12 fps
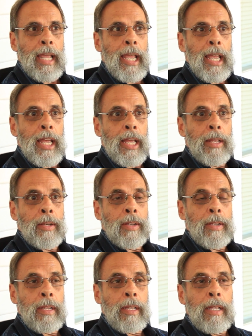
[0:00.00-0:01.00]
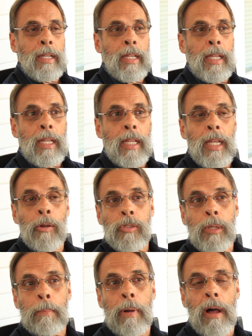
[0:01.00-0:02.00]
and it
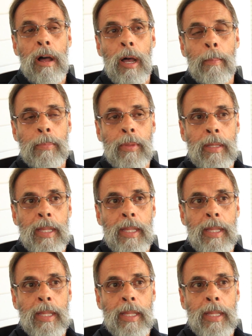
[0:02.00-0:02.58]
was a polyp